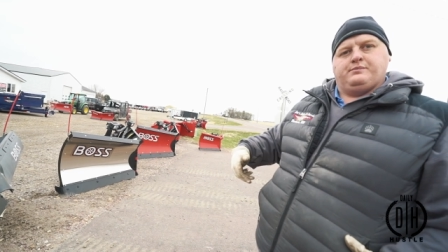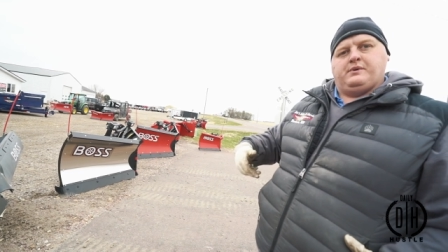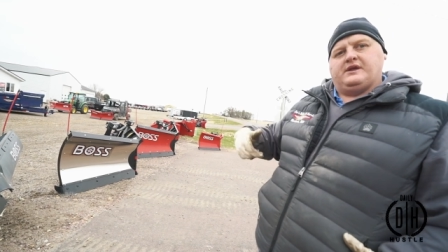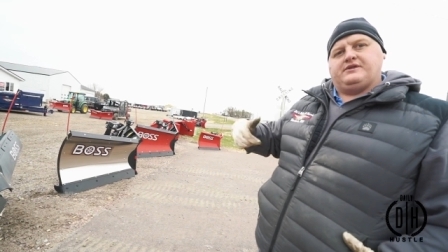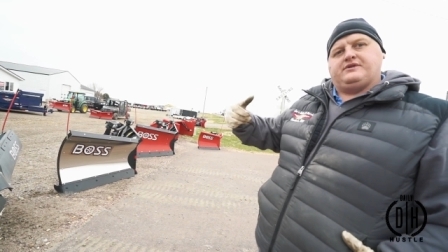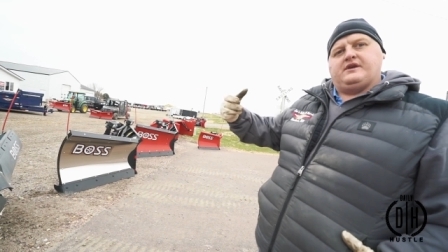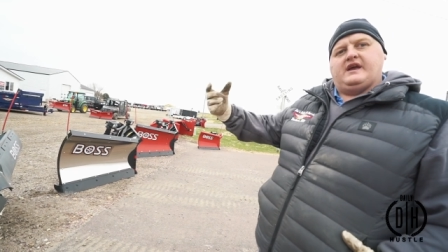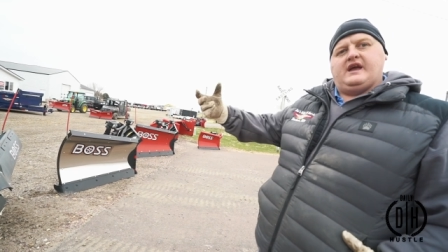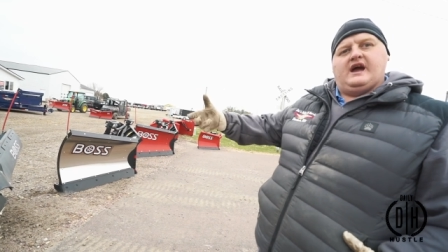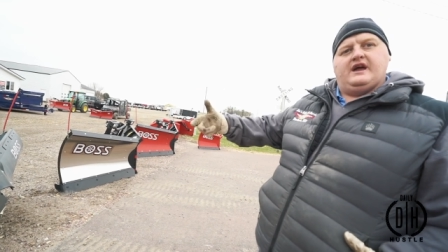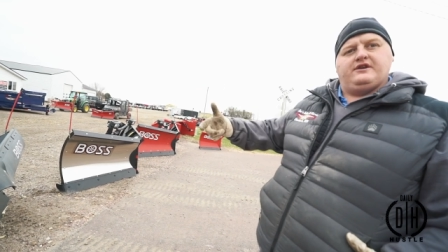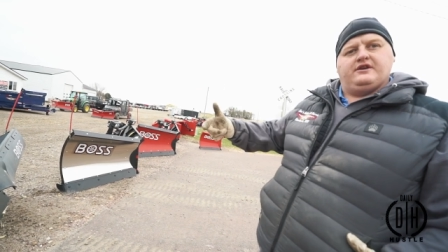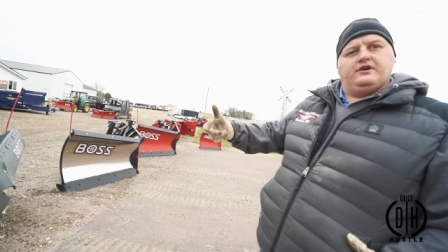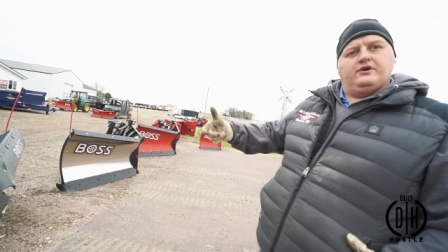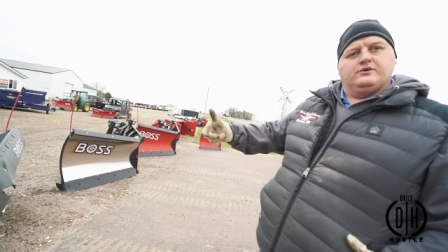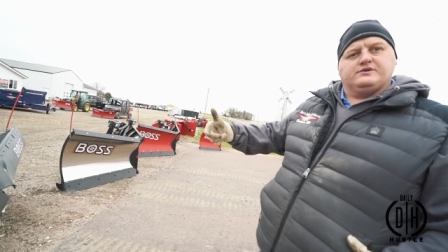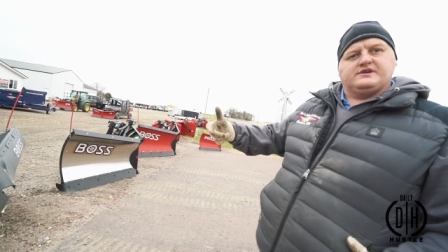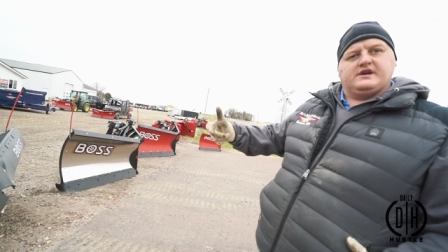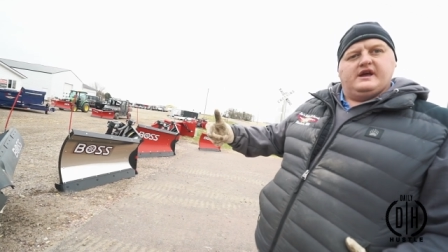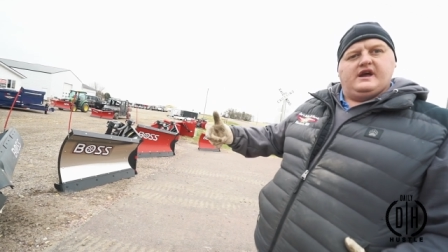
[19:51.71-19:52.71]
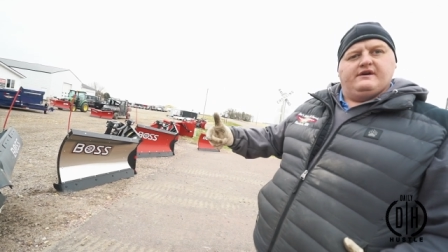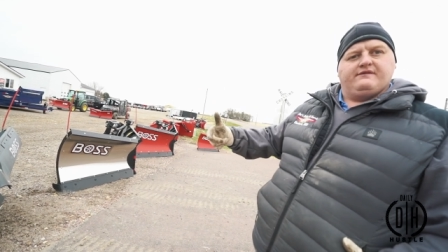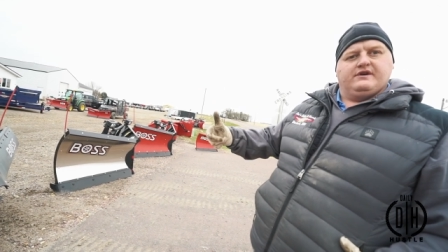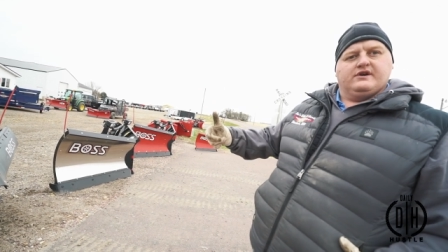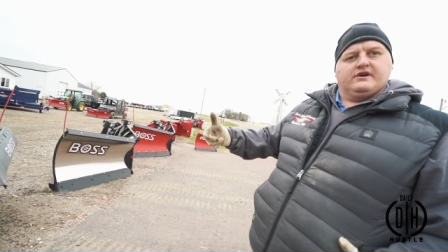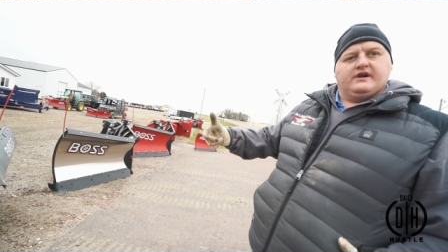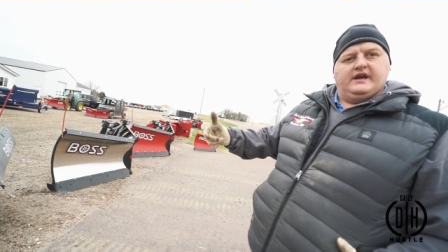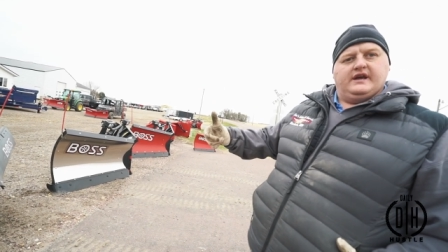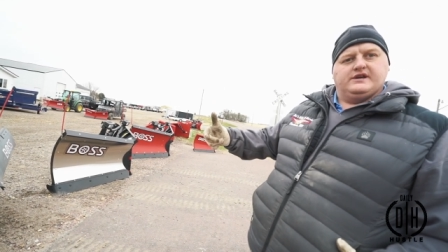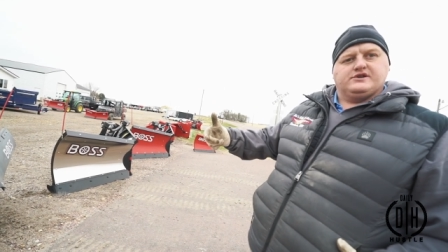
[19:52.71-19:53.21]
but they had to use a
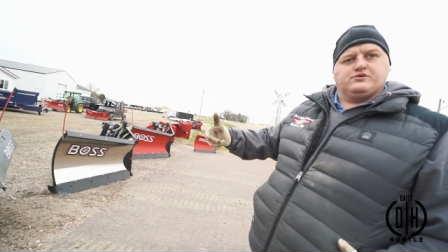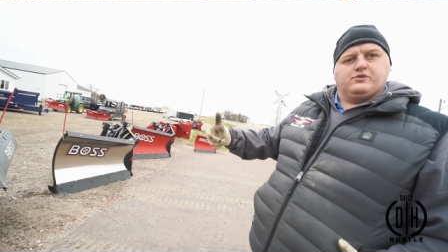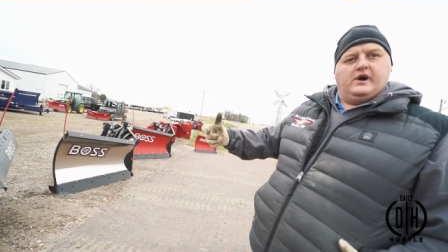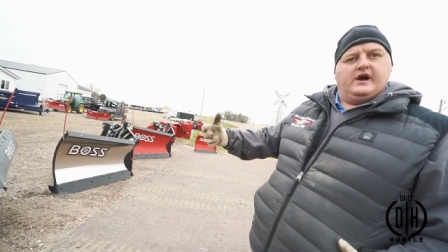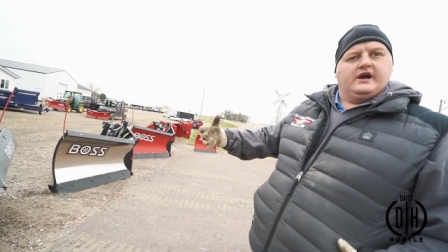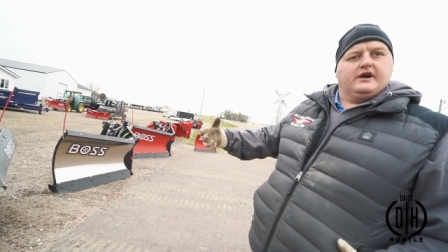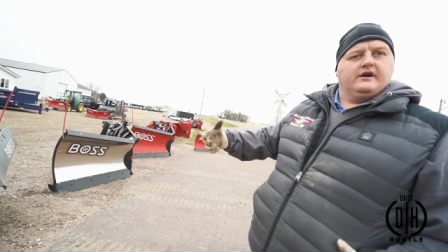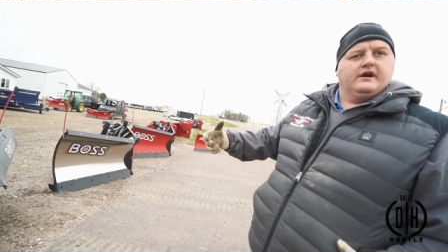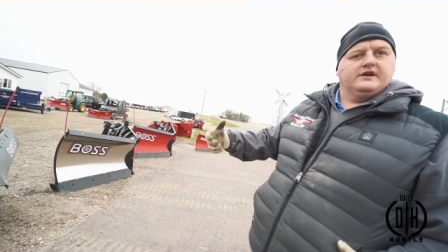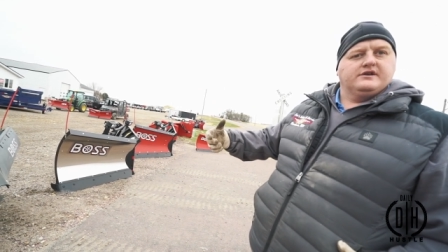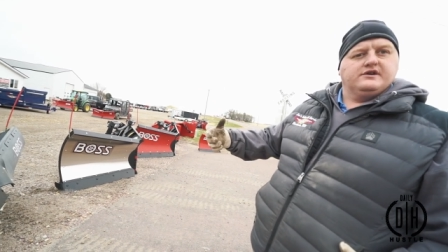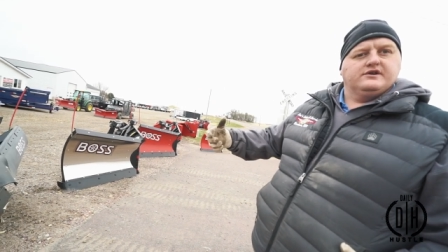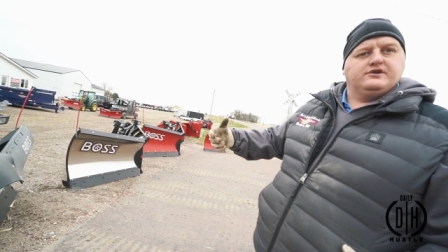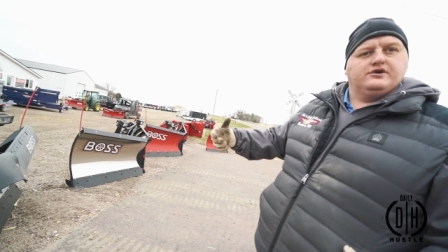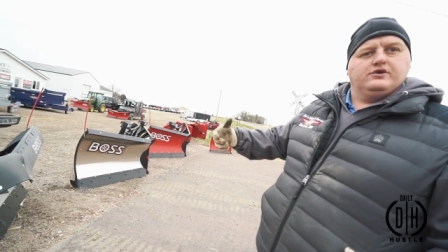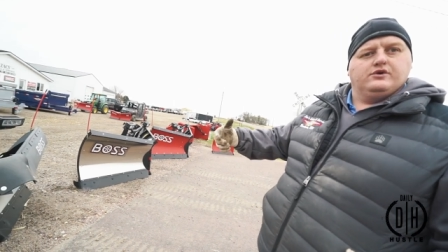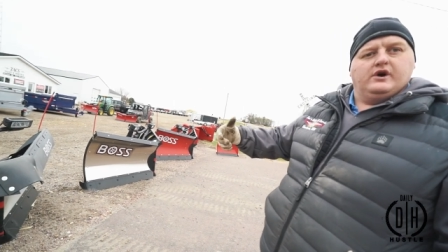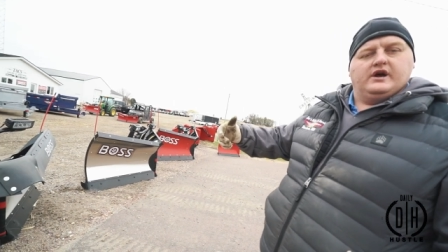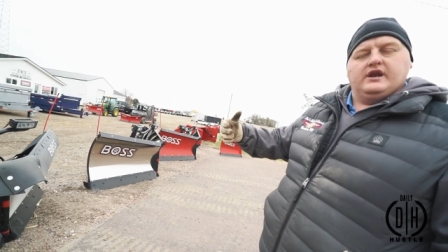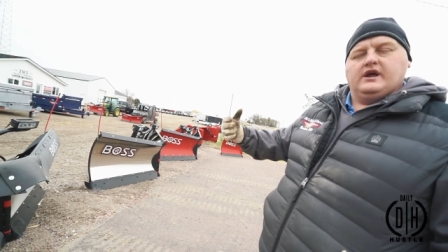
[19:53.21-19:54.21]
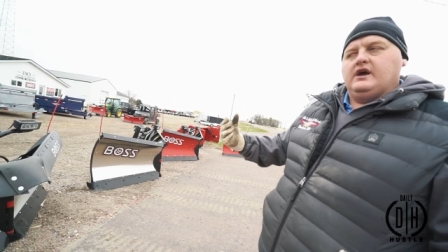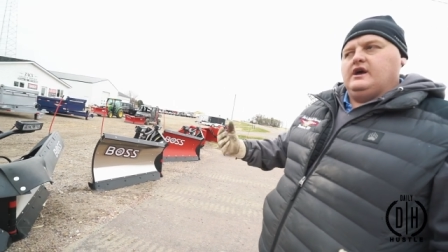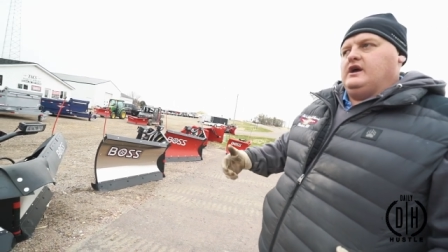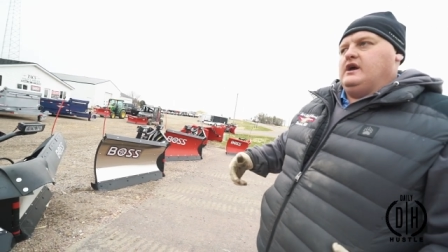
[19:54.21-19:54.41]
heavier gauge wiring right. to do it.